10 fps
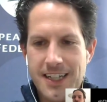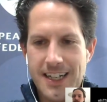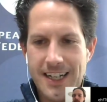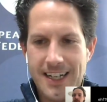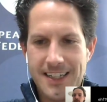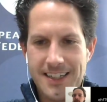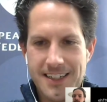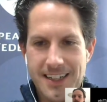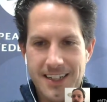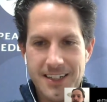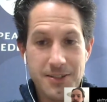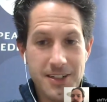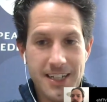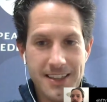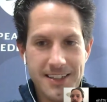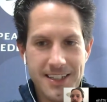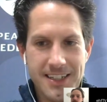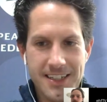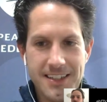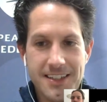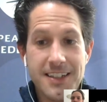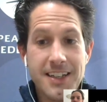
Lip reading: and you will get the tickets.